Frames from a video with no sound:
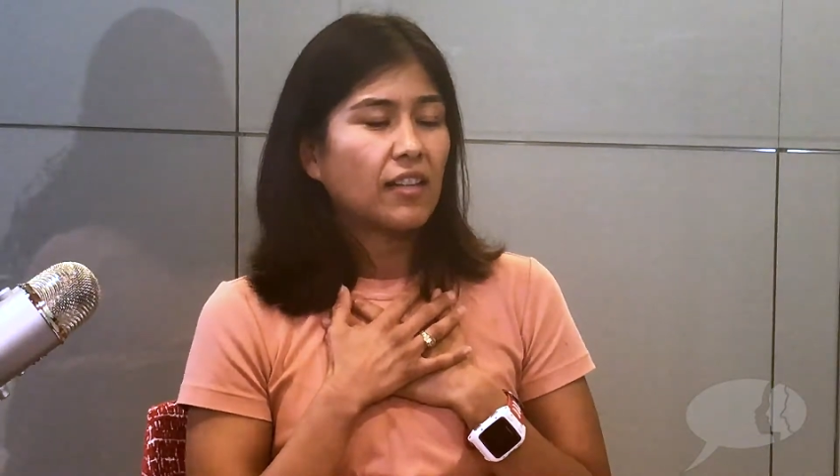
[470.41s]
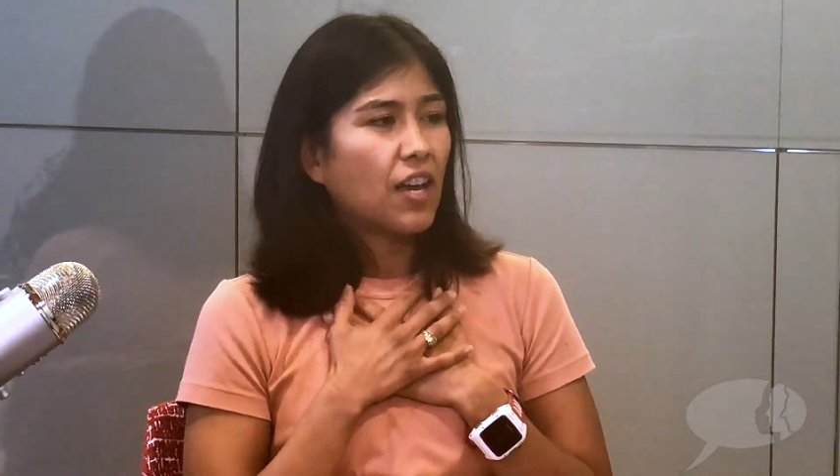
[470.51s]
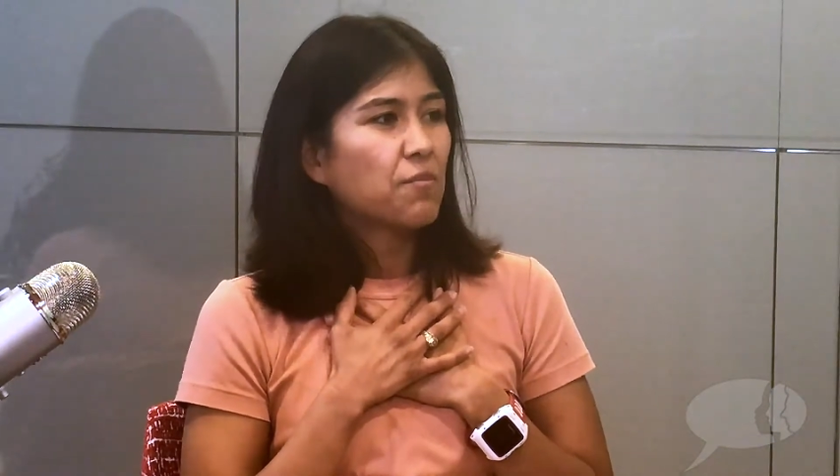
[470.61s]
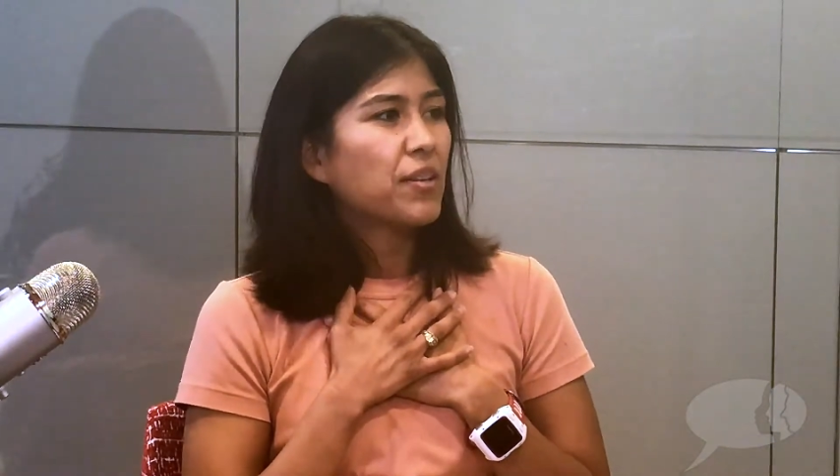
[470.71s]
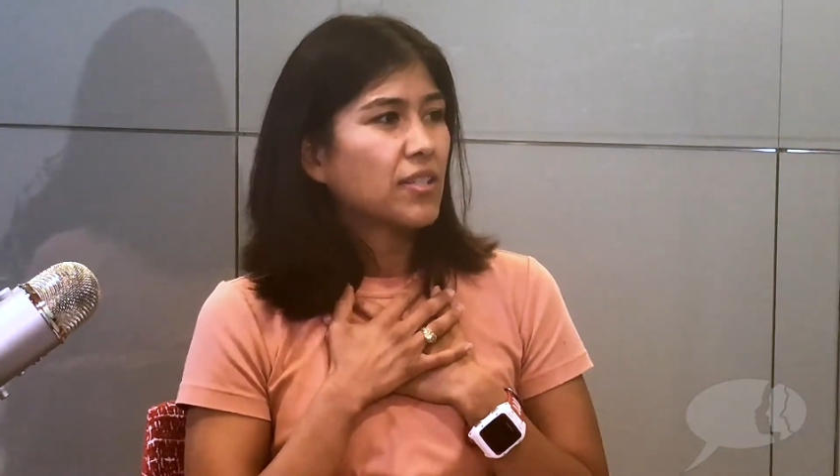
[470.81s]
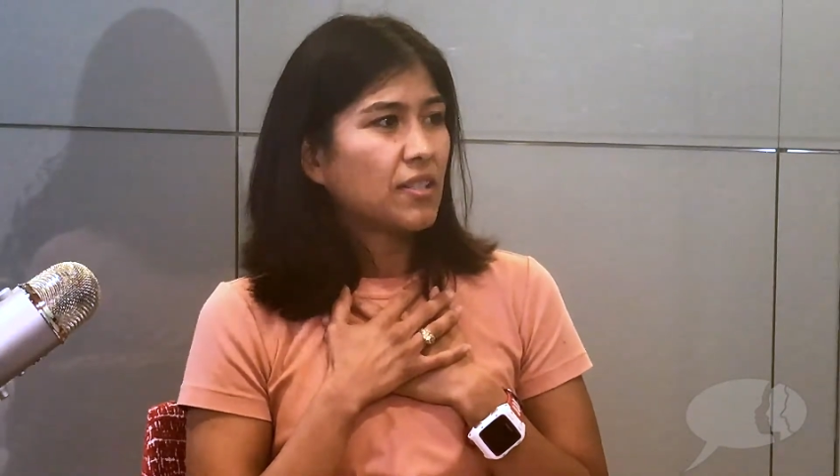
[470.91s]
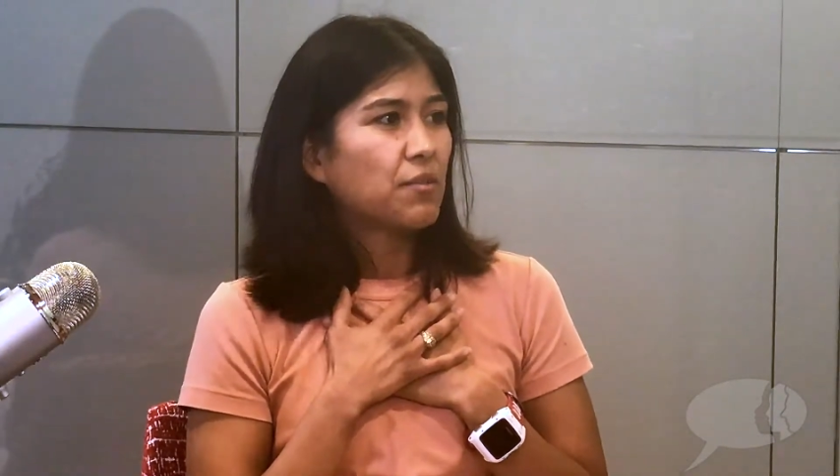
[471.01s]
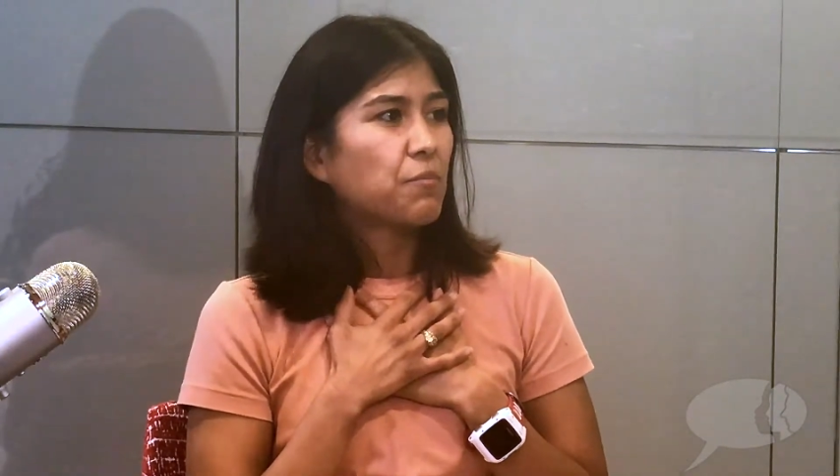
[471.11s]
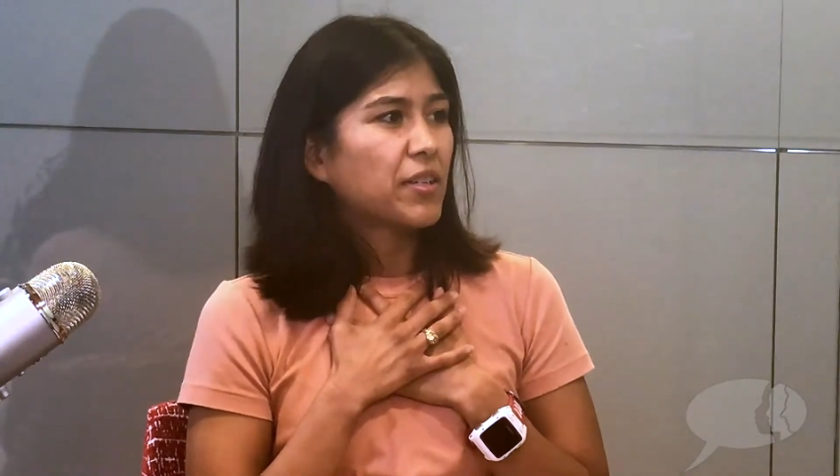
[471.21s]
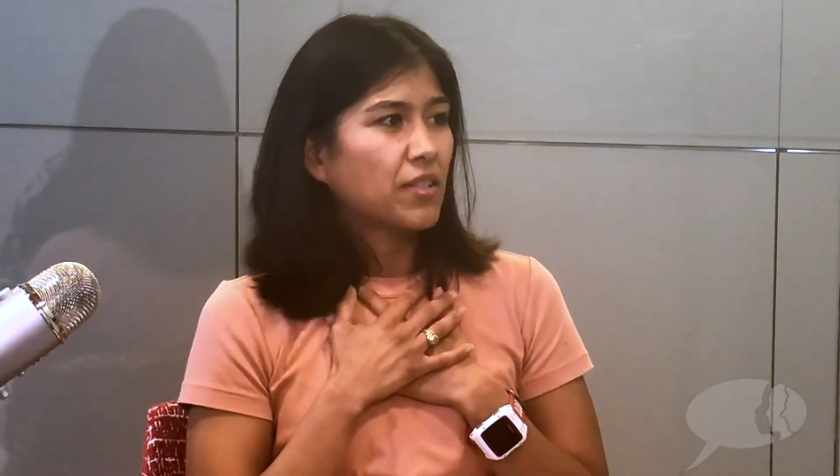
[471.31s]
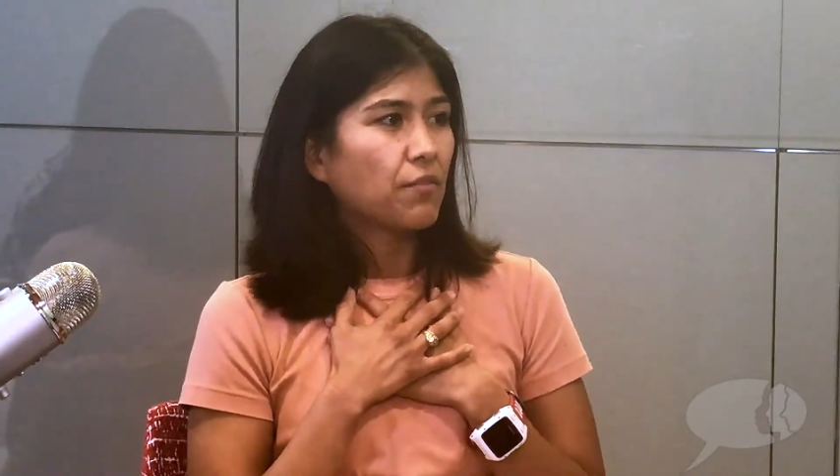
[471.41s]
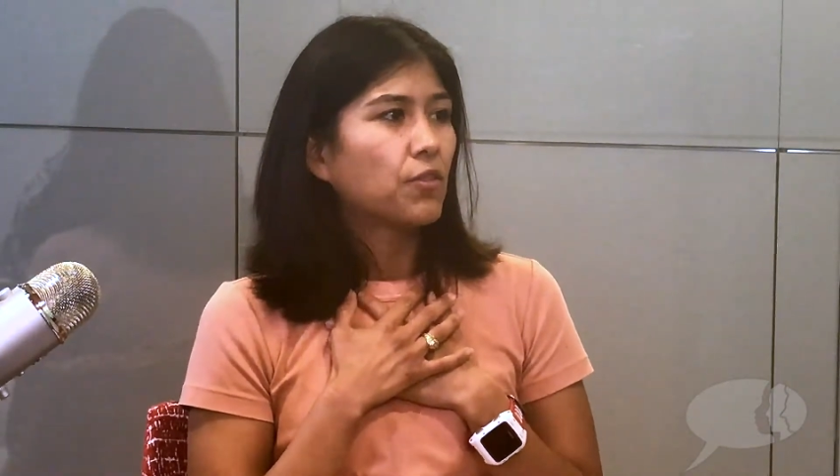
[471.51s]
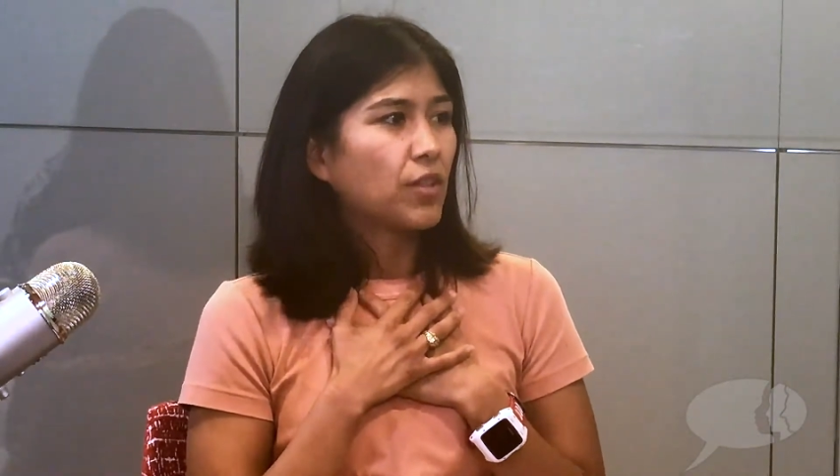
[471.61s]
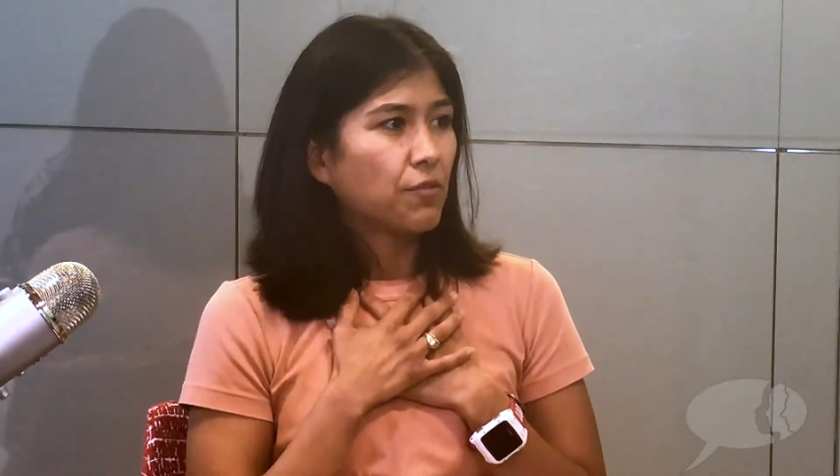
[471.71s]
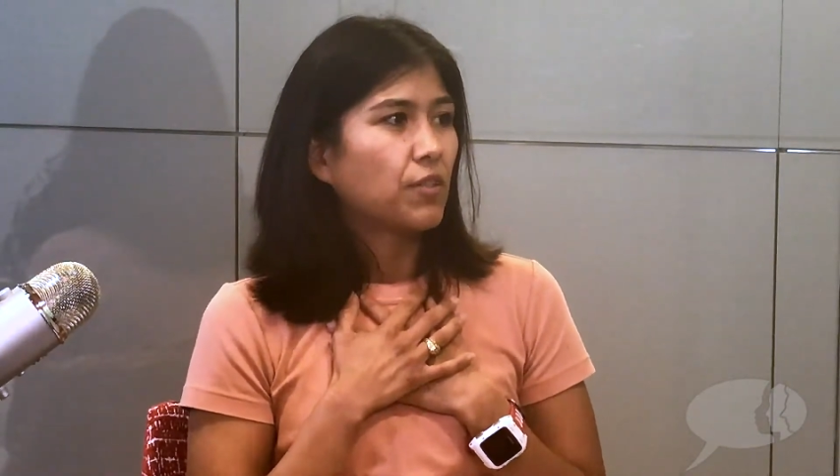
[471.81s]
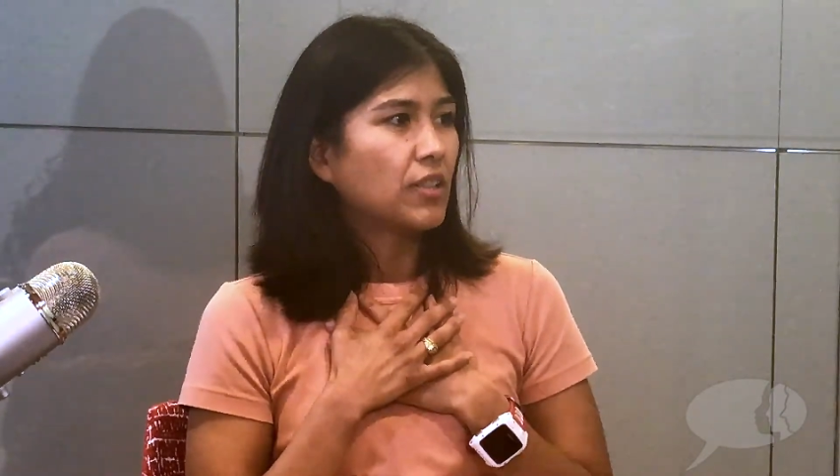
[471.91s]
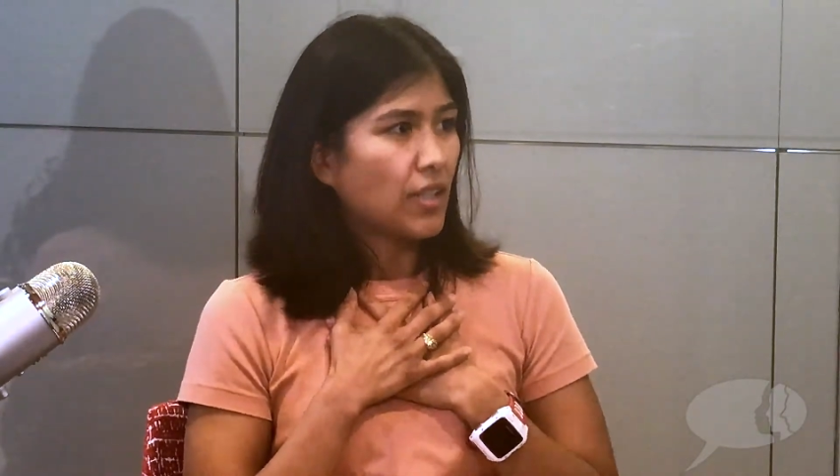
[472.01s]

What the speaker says: allowed me to see myself through different